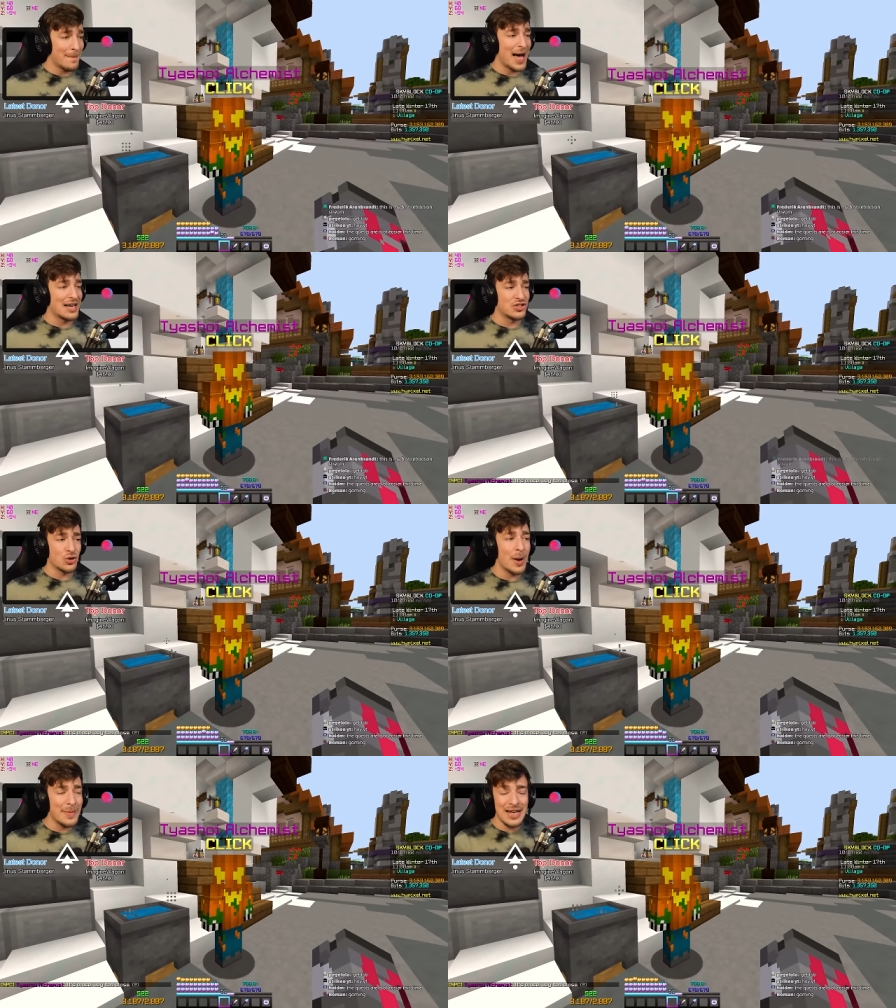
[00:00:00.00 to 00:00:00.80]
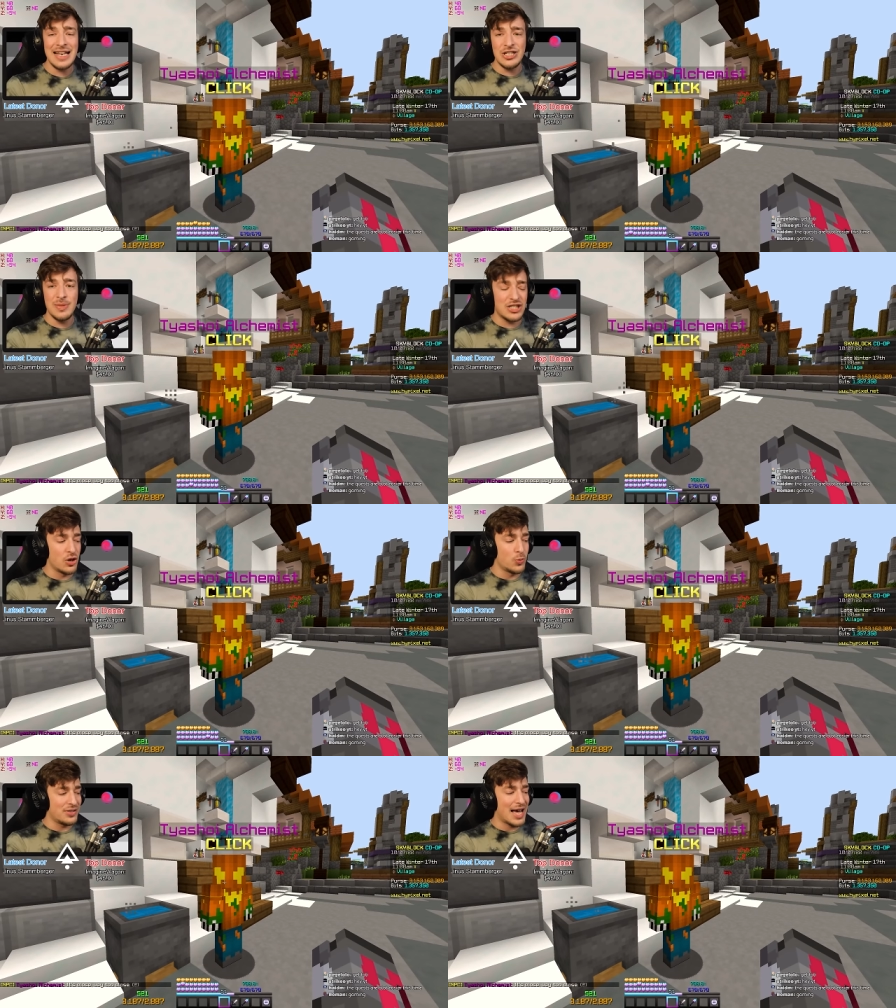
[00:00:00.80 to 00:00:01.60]
man. So I'm glad to be
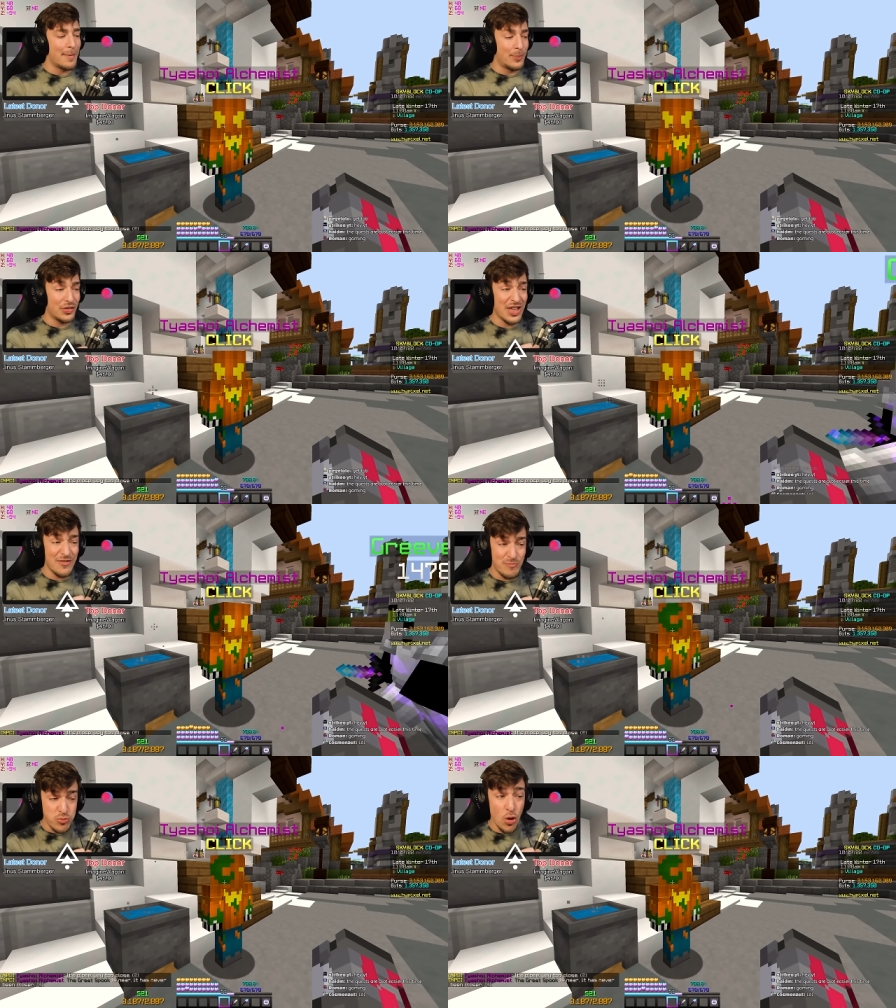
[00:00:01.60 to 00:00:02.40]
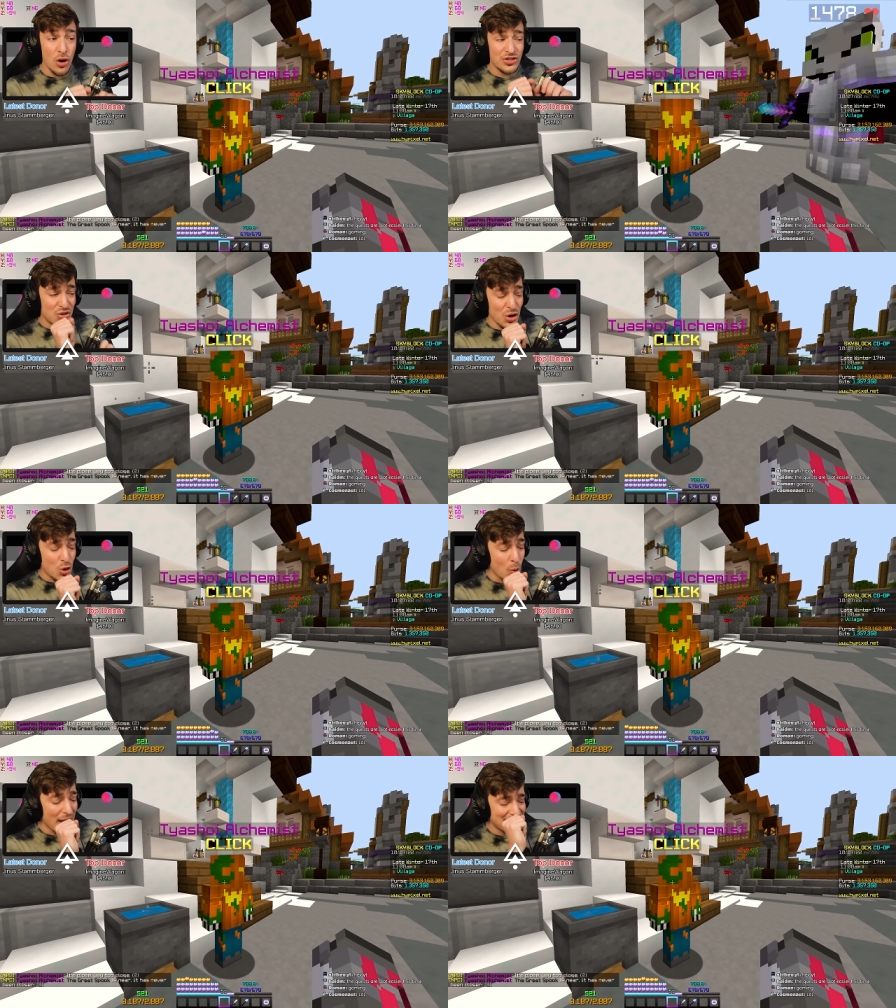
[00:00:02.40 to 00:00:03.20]
done with that, but they've brought the
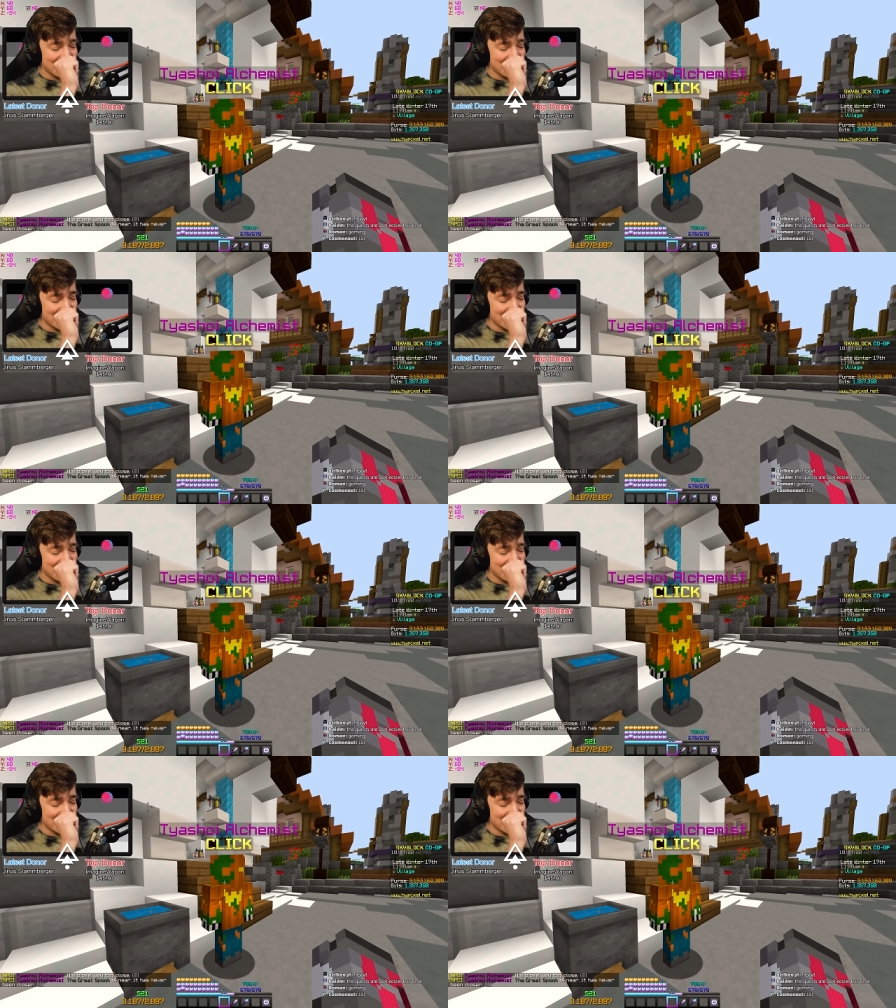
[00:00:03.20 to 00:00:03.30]
quest